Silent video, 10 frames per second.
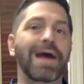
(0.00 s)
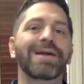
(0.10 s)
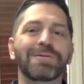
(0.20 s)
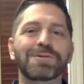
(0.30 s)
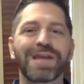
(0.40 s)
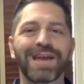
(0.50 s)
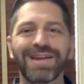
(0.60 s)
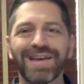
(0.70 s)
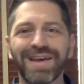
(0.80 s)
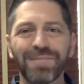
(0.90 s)
And I
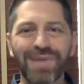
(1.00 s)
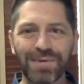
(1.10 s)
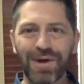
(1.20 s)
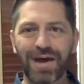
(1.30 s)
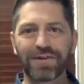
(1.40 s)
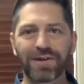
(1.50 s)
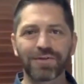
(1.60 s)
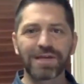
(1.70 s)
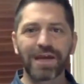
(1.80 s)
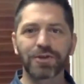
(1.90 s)
understand maybe you have
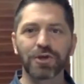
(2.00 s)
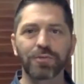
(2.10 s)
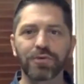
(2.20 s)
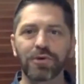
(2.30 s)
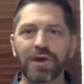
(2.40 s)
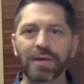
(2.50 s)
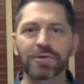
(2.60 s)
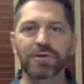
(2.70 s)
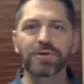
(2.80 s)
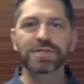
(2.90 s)
another EHR
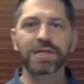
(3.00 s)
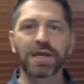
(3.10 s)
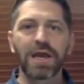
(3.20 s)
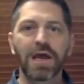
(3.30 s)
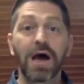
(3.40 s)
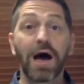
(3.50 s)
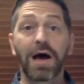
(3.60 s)
program you're using.